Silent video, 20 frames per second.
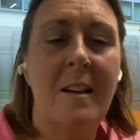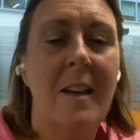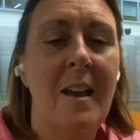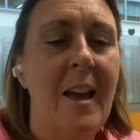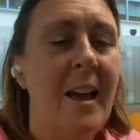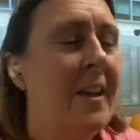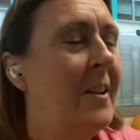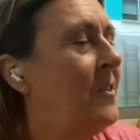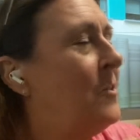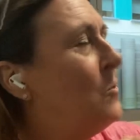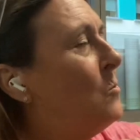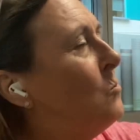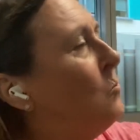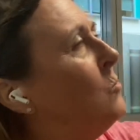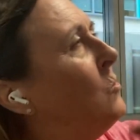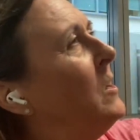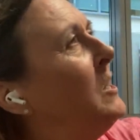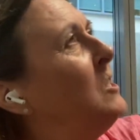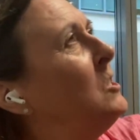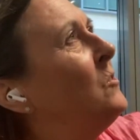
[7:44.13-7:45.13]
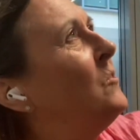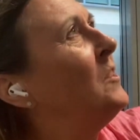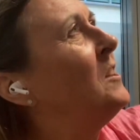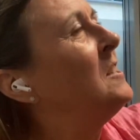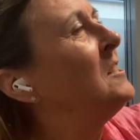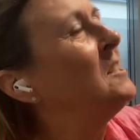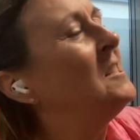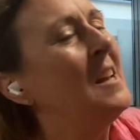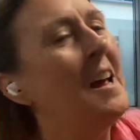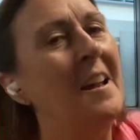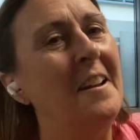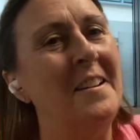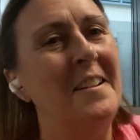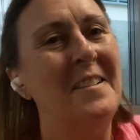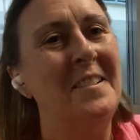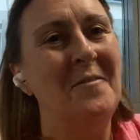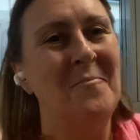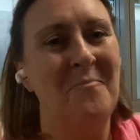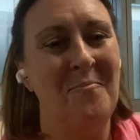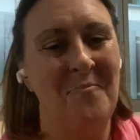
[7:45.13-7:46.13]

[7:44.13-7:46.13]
and reach for the sun.